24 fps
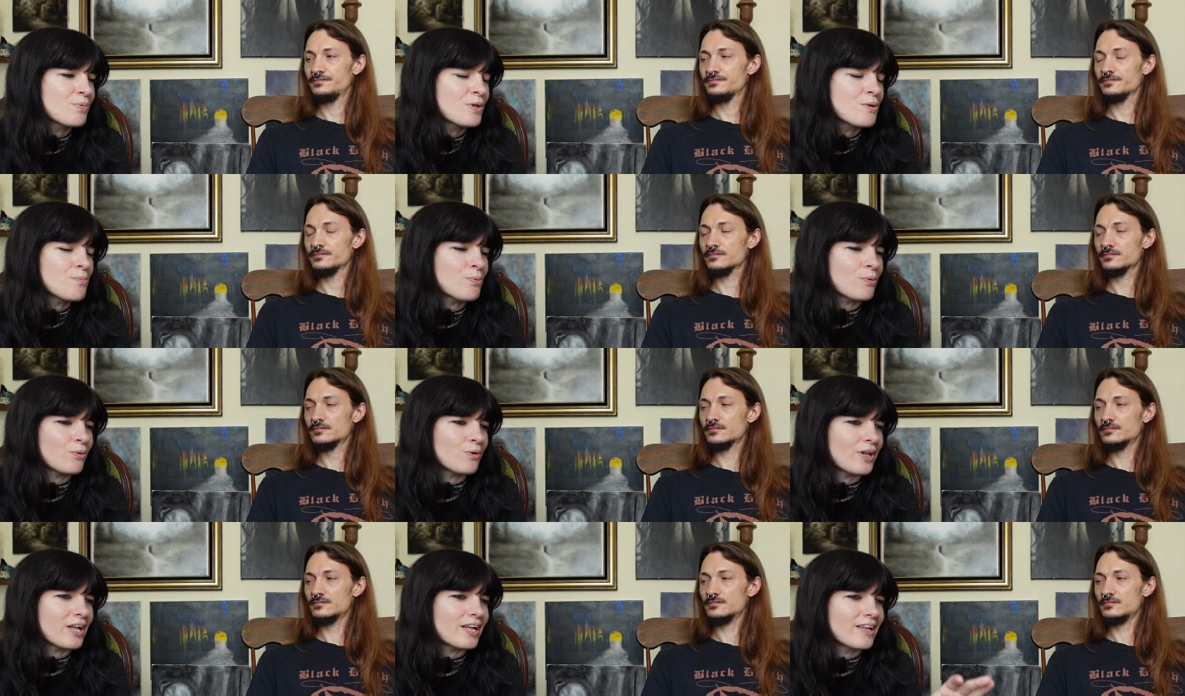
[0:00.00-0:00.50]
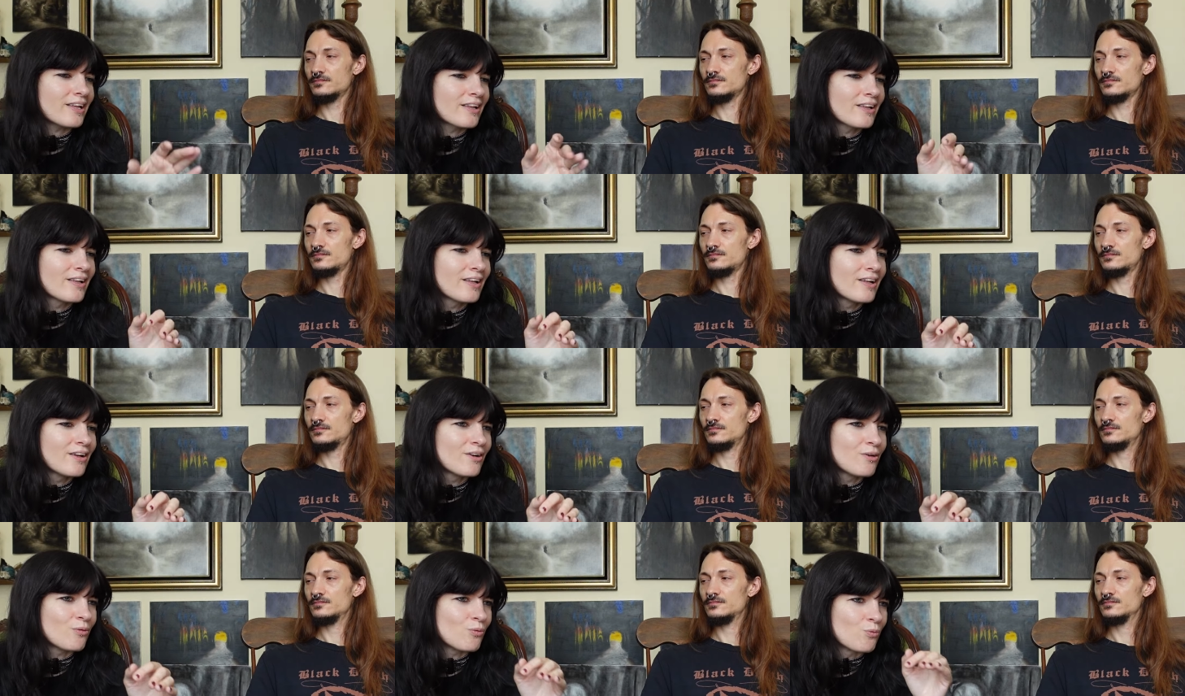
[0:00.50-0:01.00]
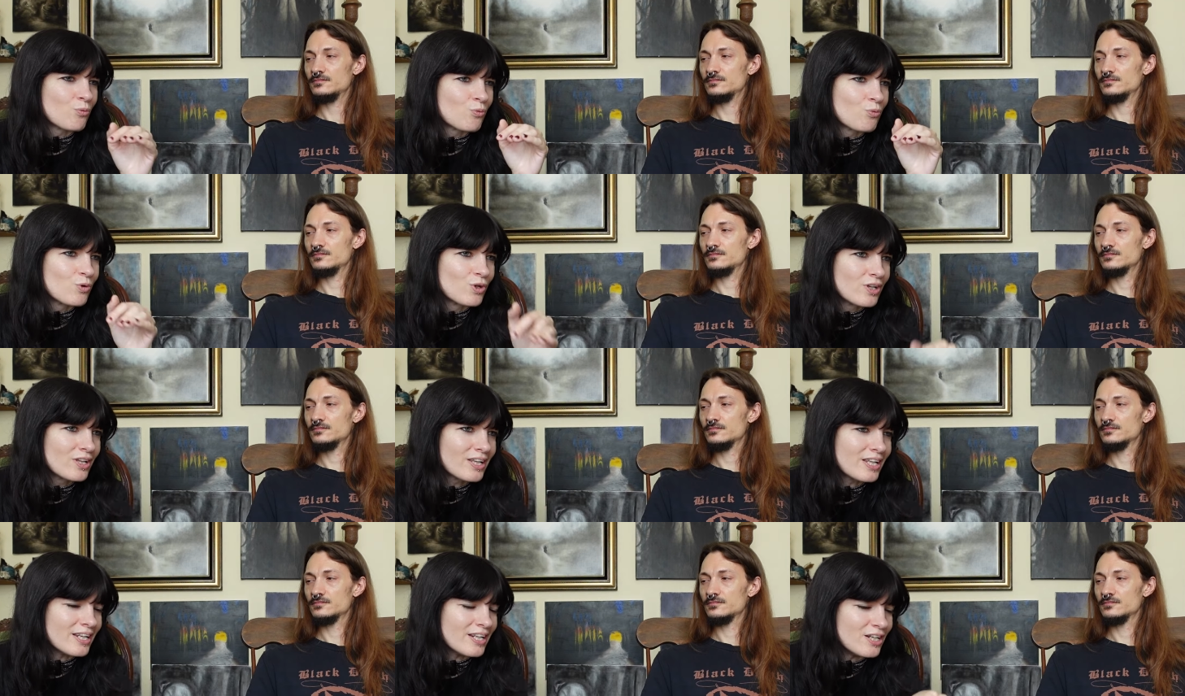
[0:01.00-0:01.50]
Speaker 1: people like
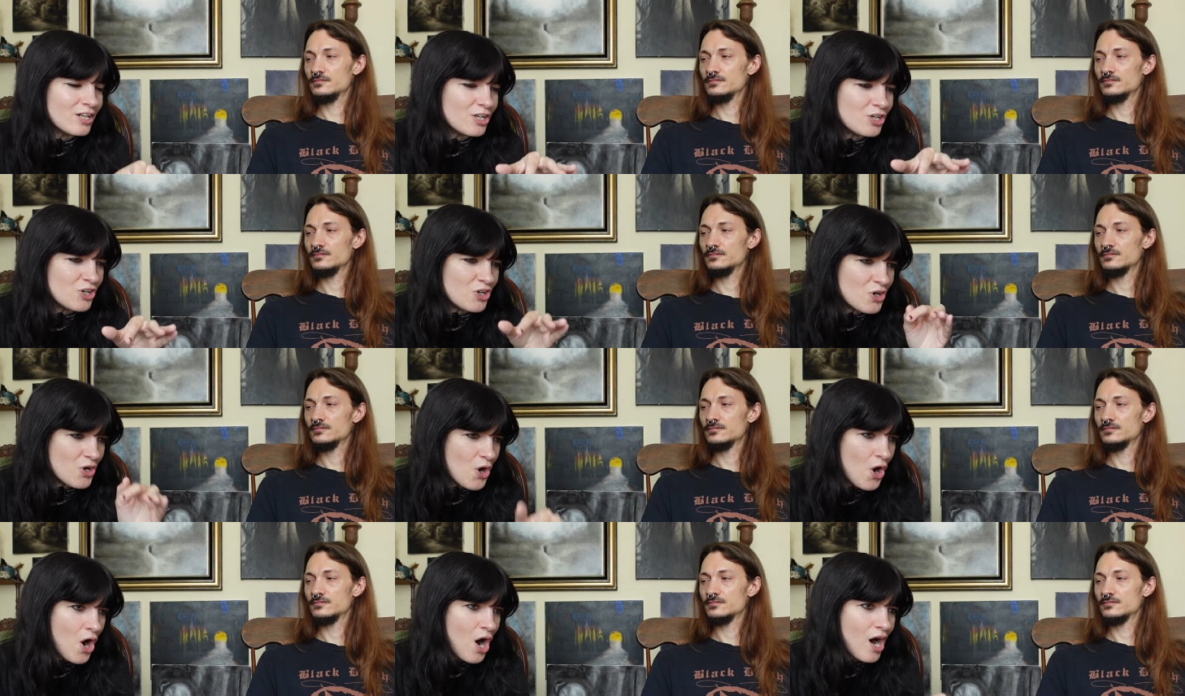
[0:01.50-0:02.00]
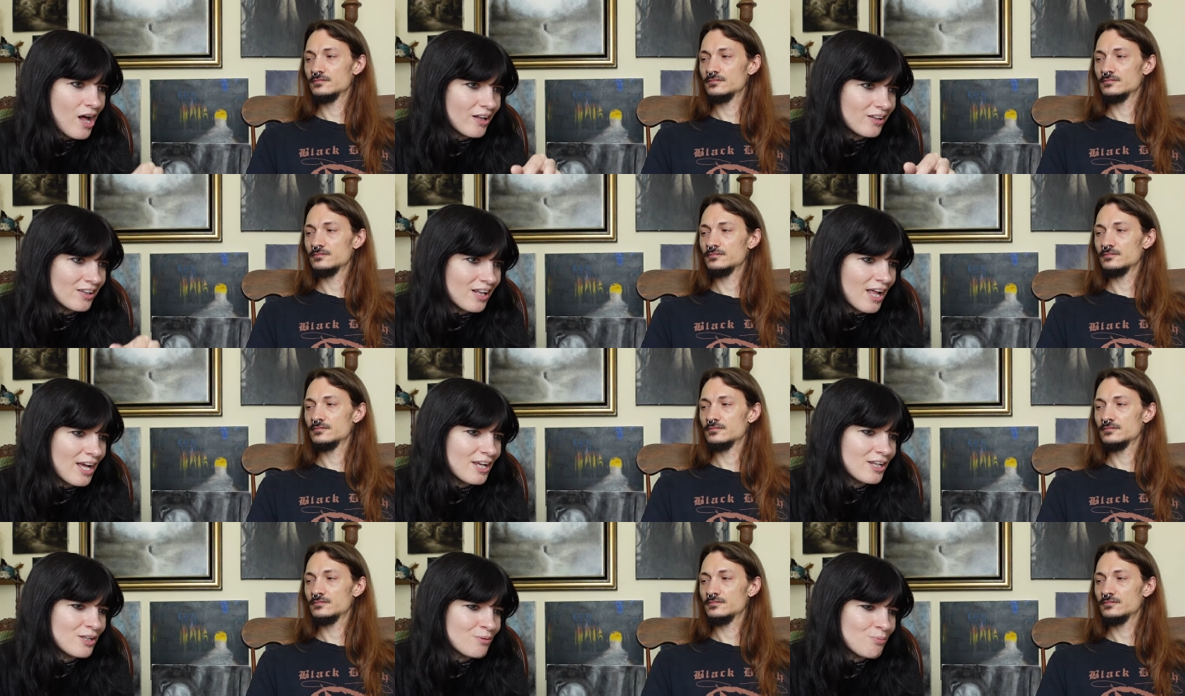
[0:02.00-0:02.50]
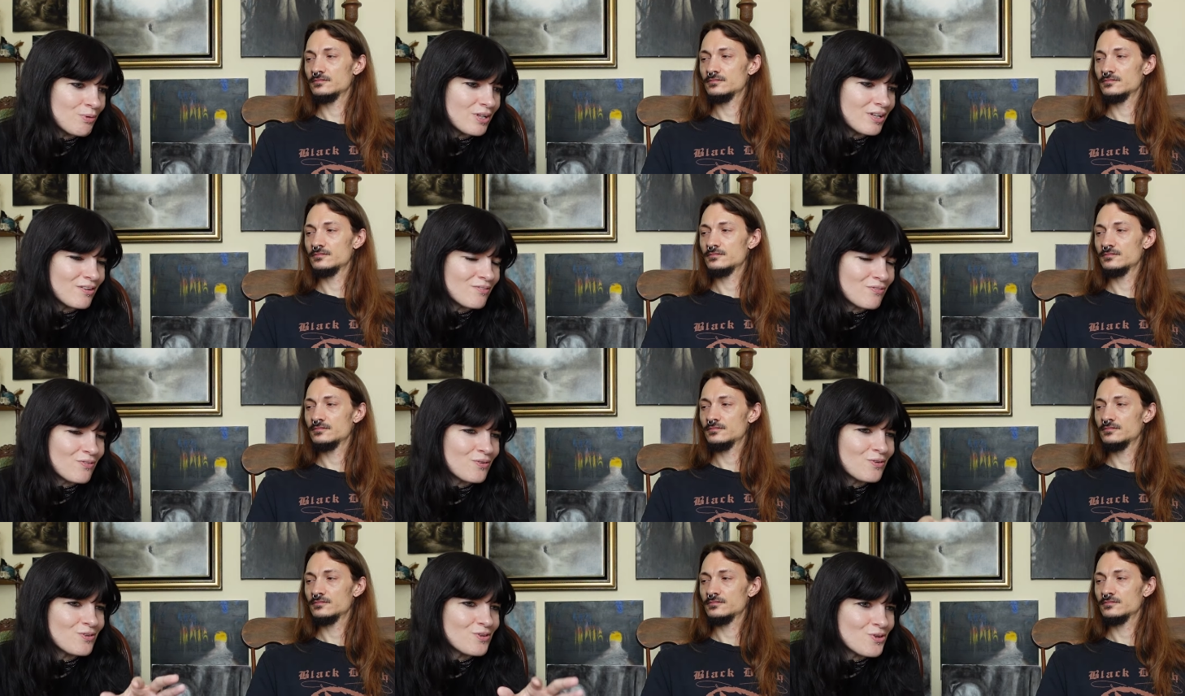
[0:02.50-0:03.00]
really not like me
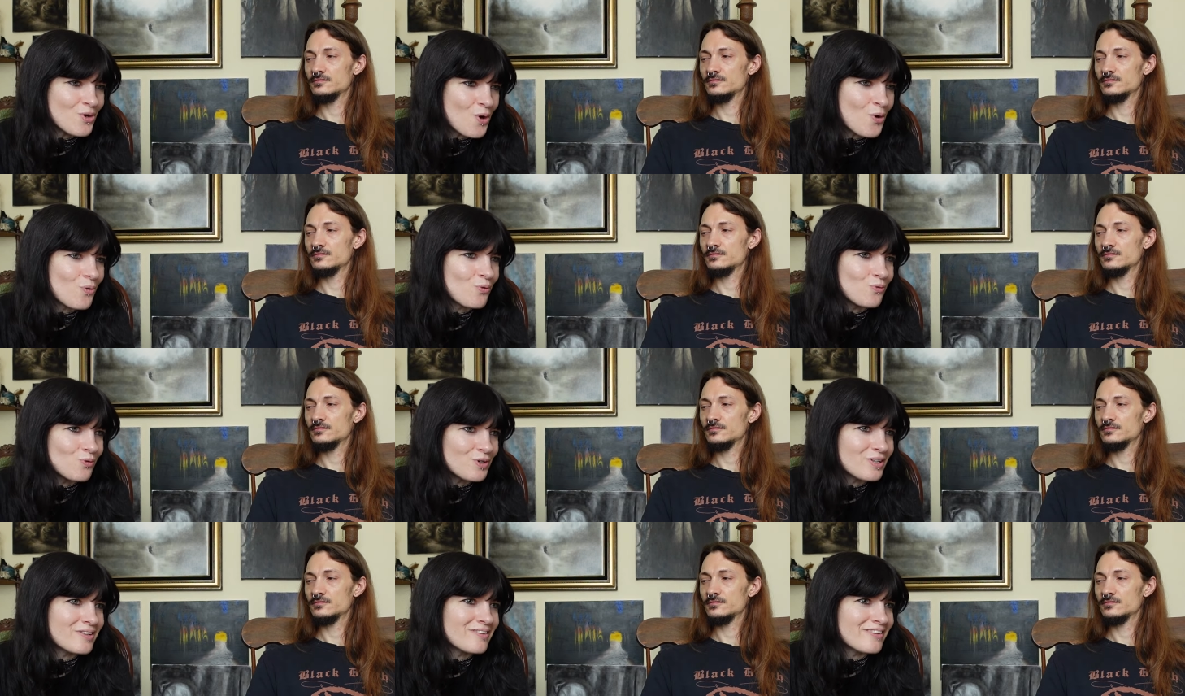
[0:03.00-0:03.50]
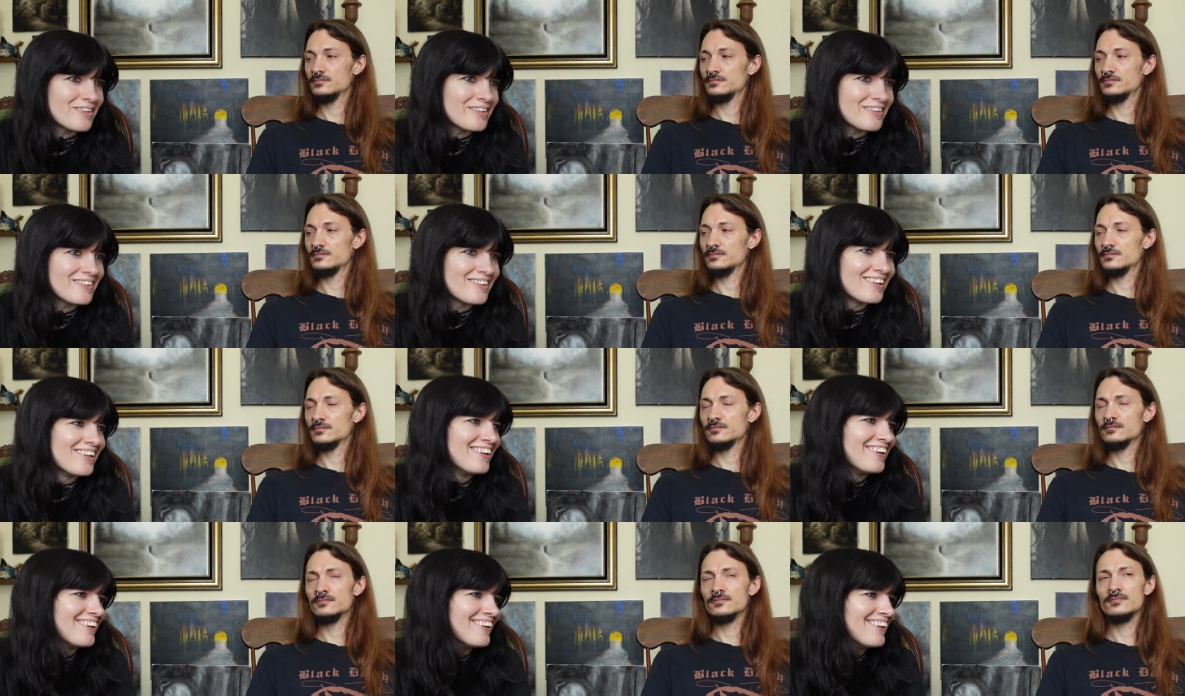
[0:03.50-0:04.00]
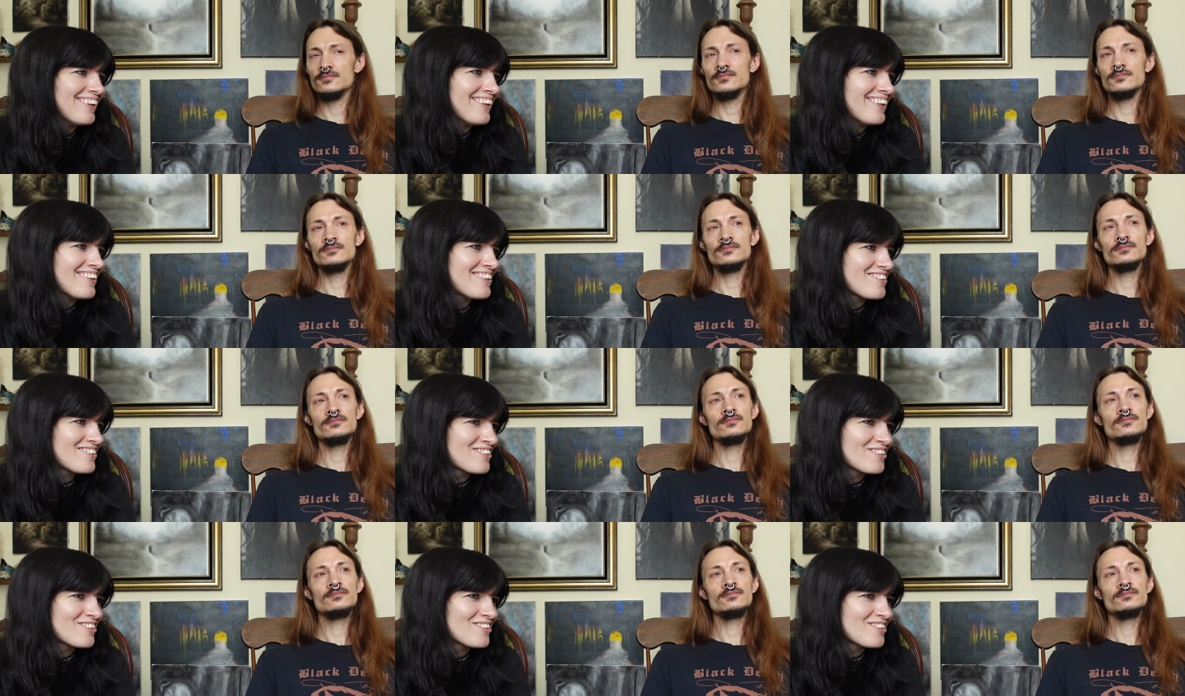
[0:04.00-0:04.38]
for no reason. it's